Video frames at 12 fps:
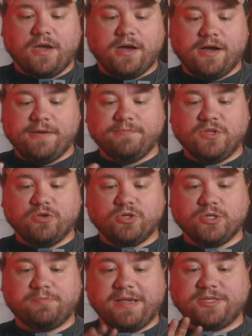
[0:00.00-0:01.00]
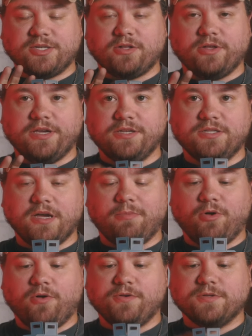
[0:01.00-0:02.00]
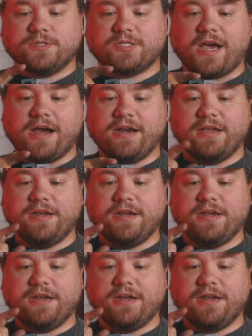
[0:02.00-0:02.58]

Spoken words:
You just basically double side